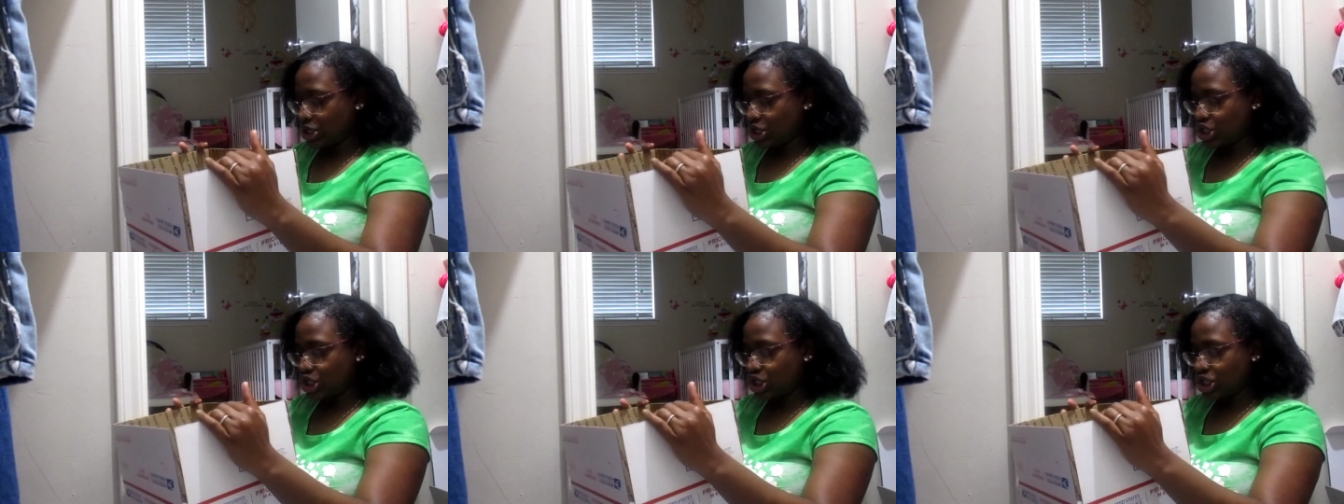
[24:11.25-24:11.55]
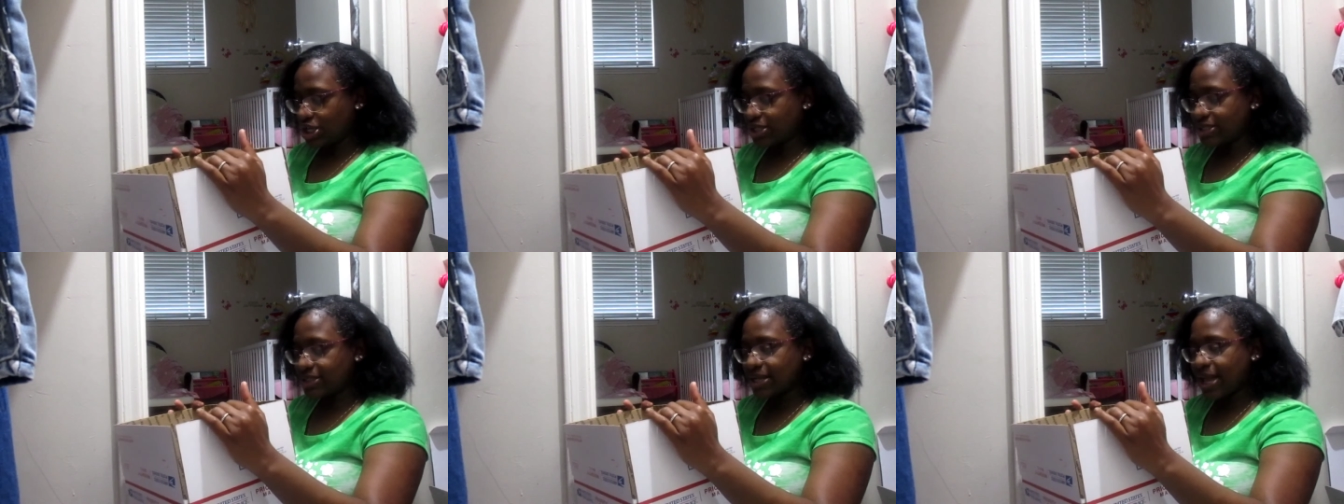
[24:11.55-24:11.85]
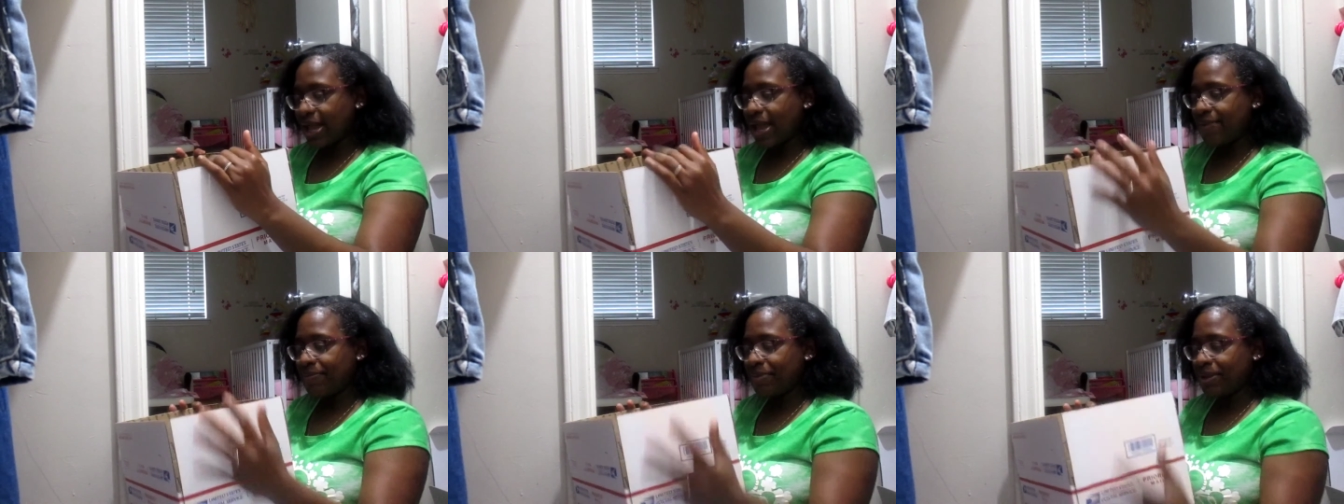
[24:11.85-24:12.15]
just
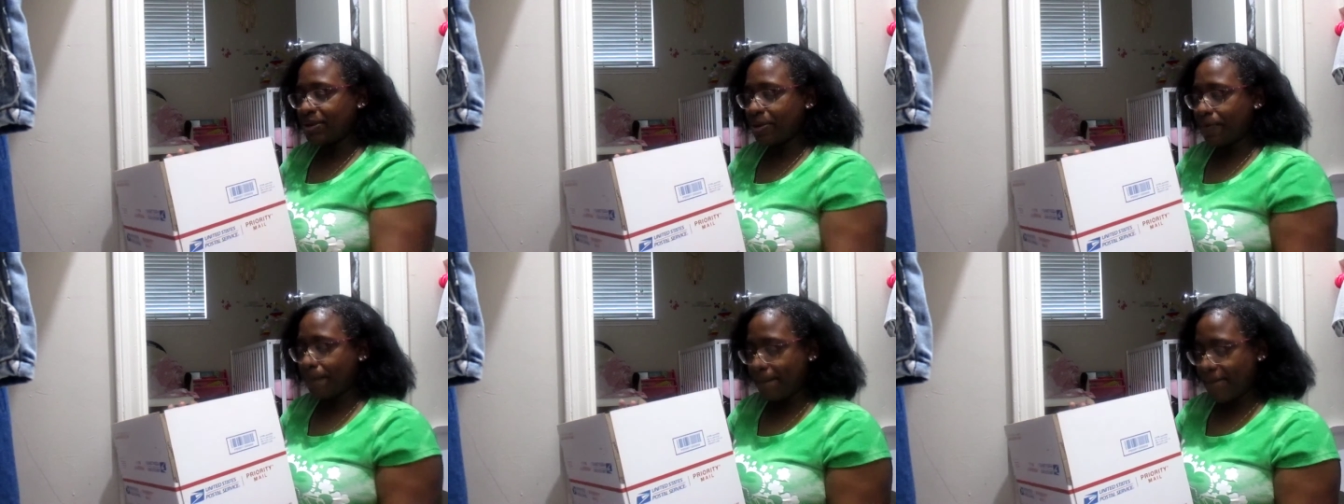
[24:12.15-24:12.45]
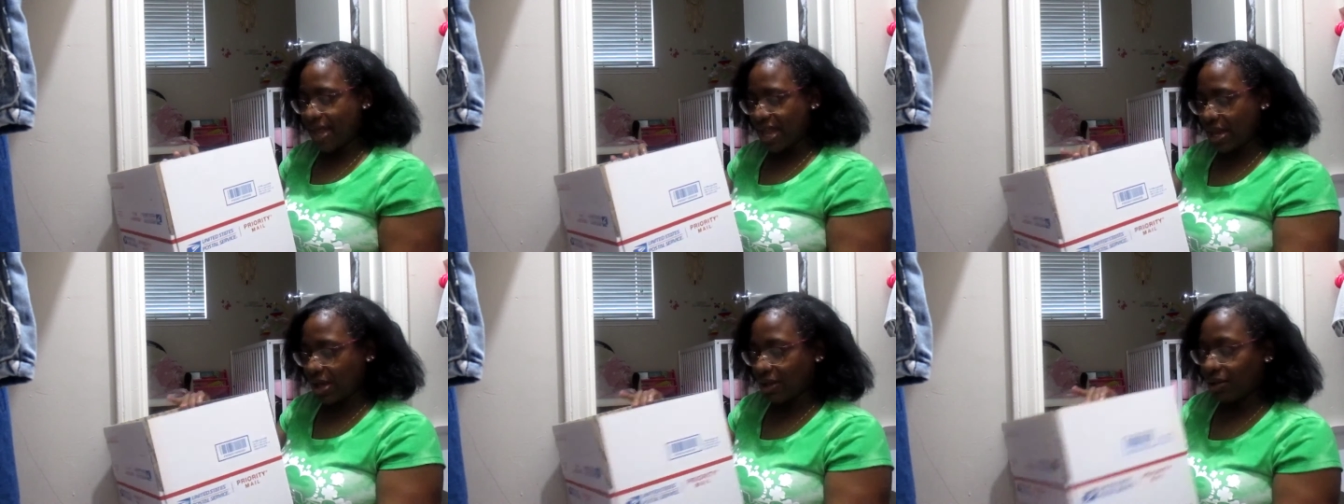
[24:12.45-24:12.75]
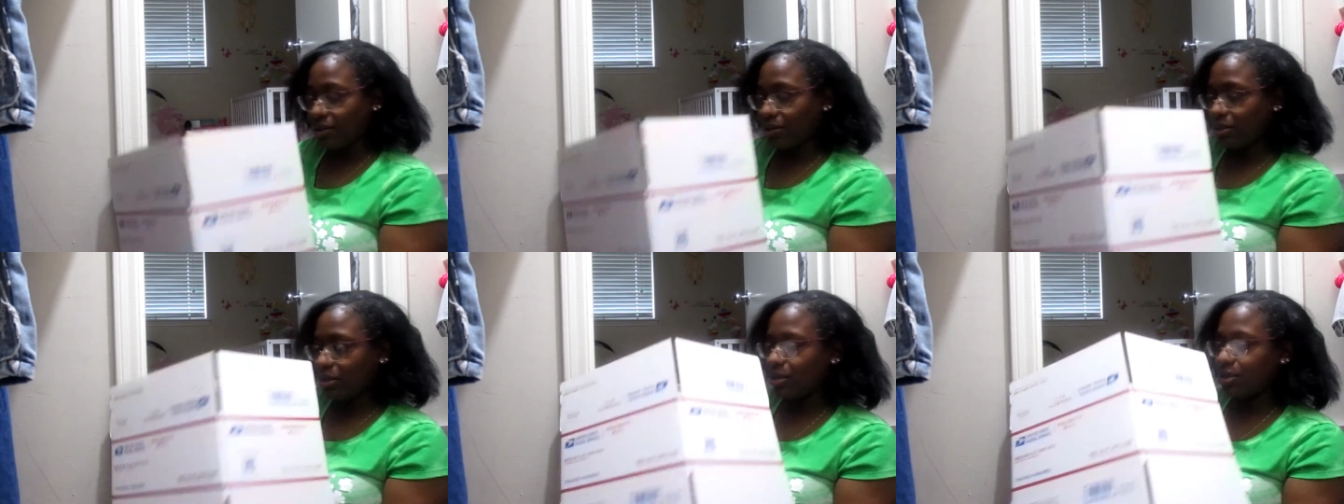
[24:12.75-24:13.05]
came in the
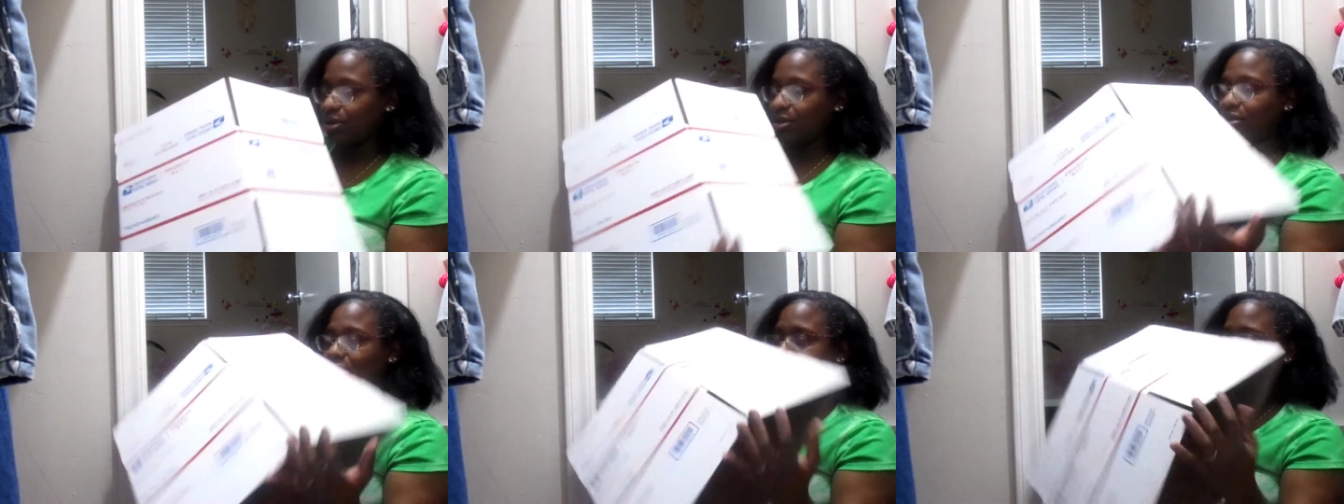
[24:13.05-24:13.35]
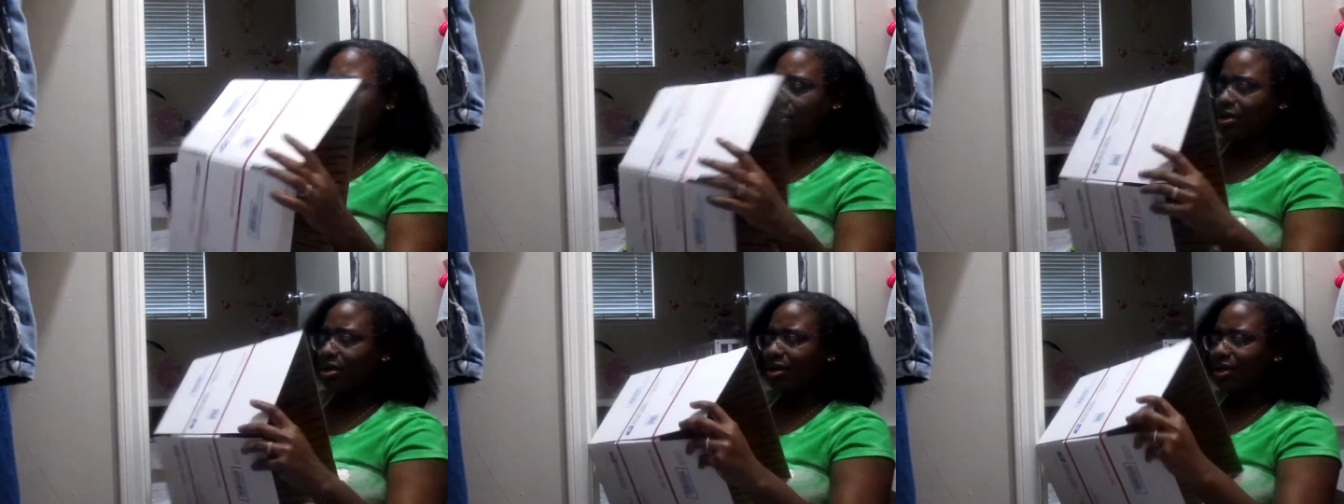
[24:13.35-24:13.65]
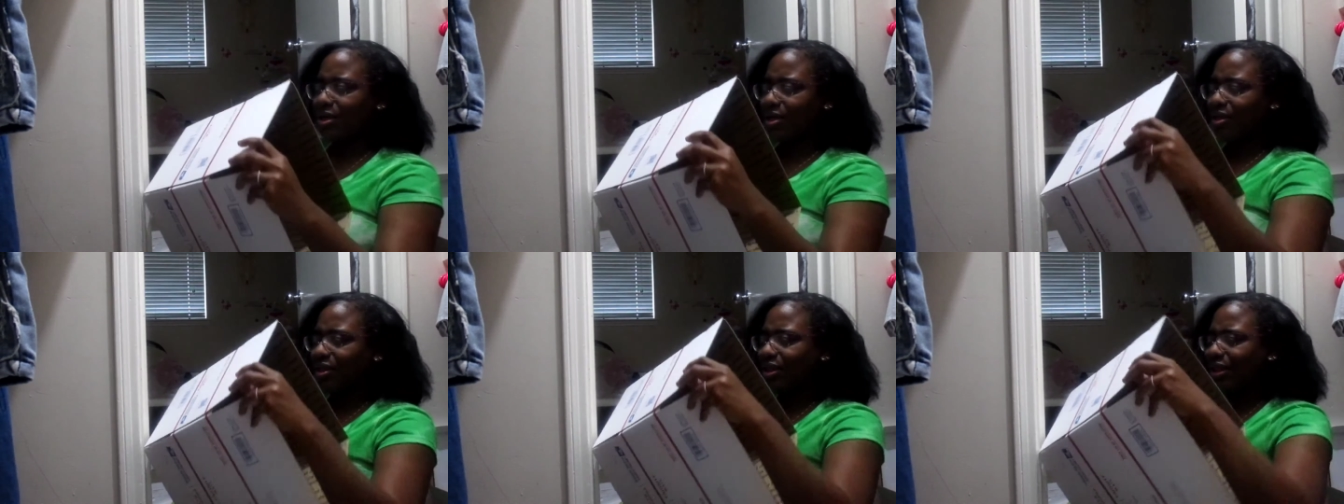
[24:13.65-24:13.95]
mail
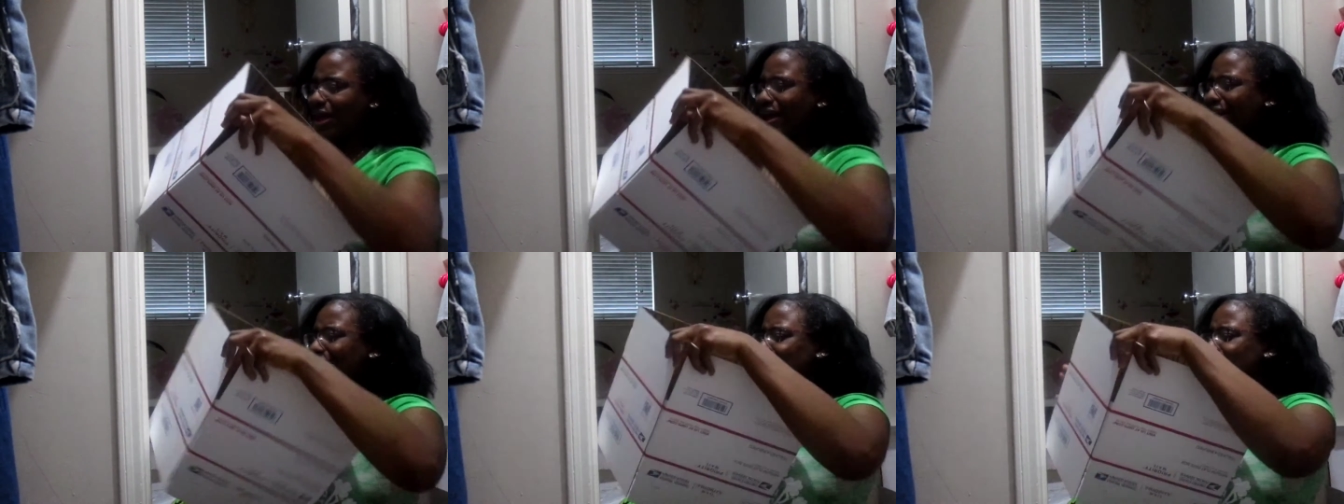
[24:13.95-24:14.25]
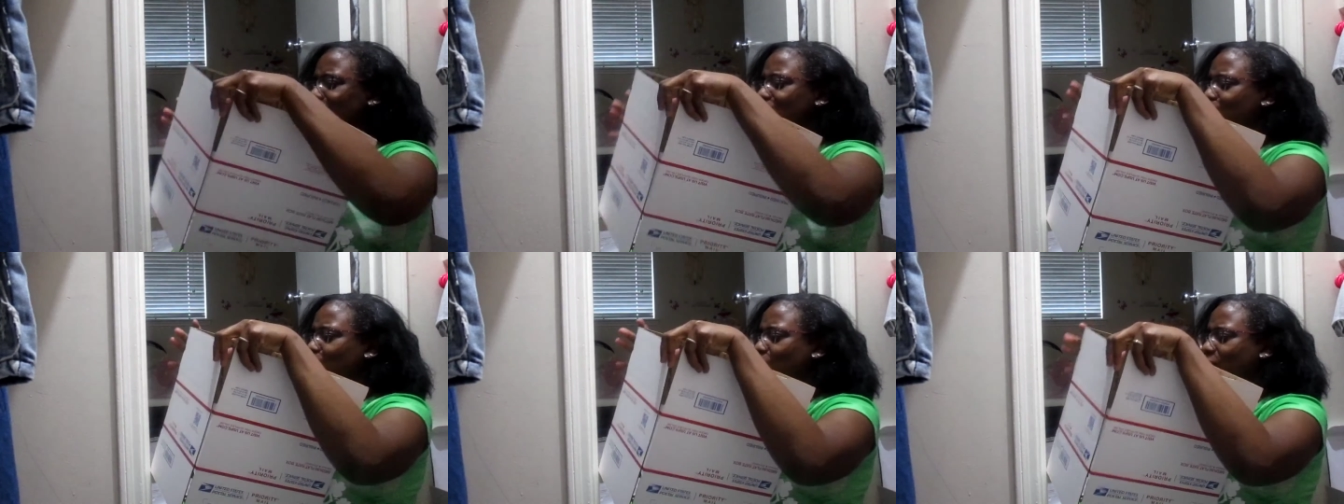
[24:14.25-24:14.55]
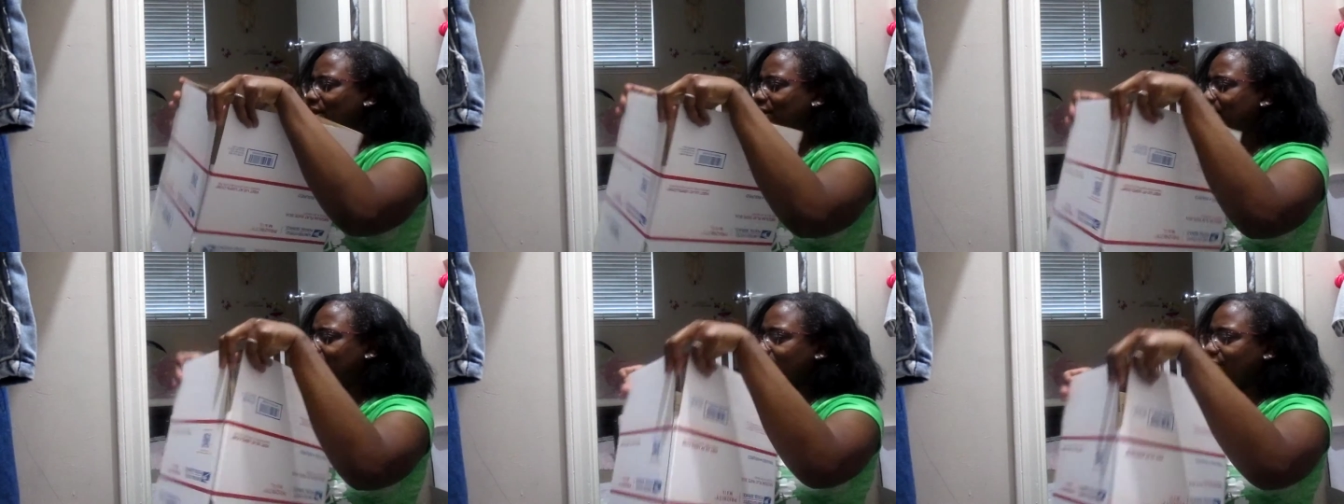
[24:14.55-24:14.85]
last
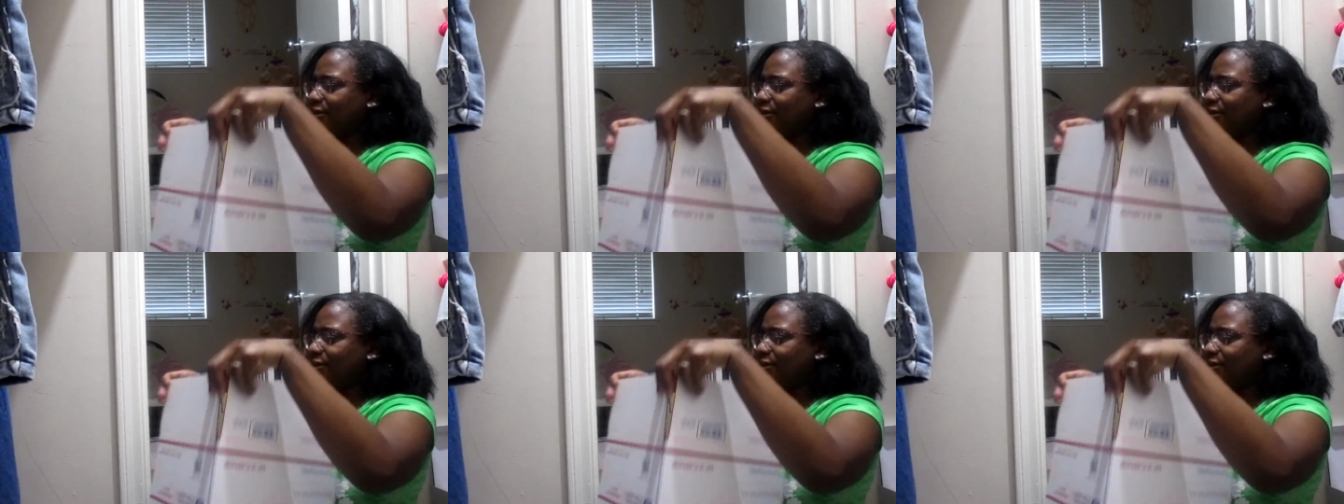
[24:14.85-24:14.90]
week.